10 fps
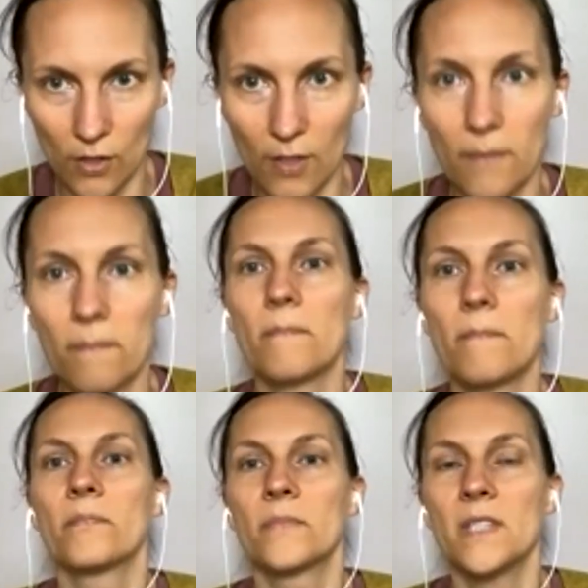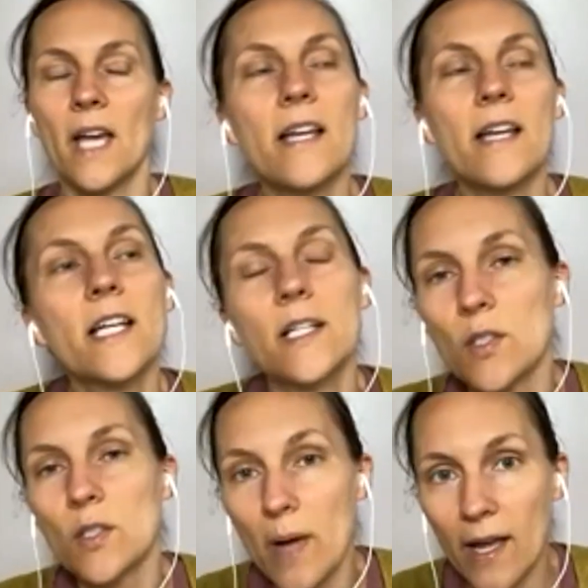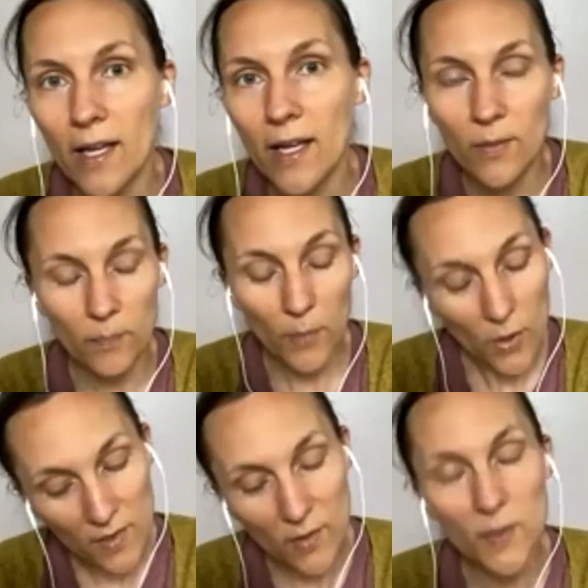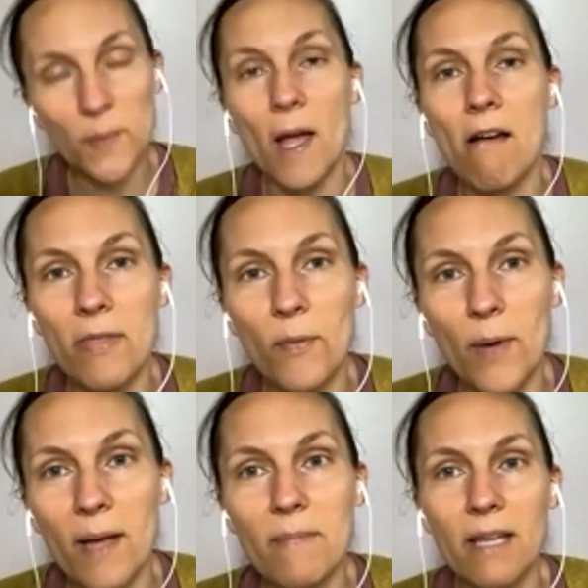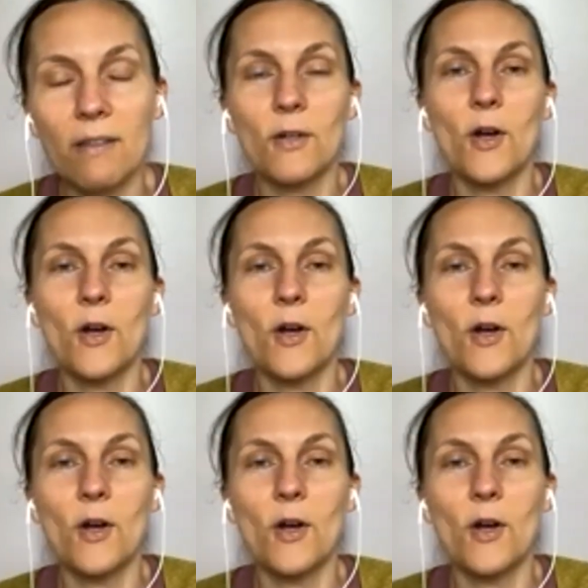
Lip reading: Sure. Yeah. So my personal spot on the web, my little